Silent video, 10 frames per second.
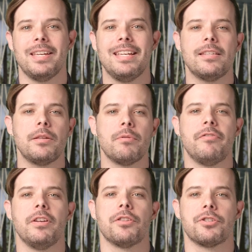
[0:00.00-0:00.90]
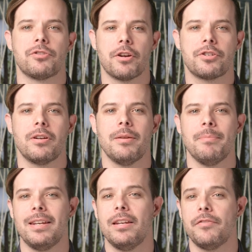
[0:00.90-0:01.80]
easily reveal the structure and
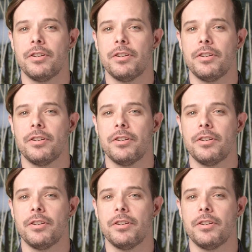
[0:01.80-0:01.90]
meaning of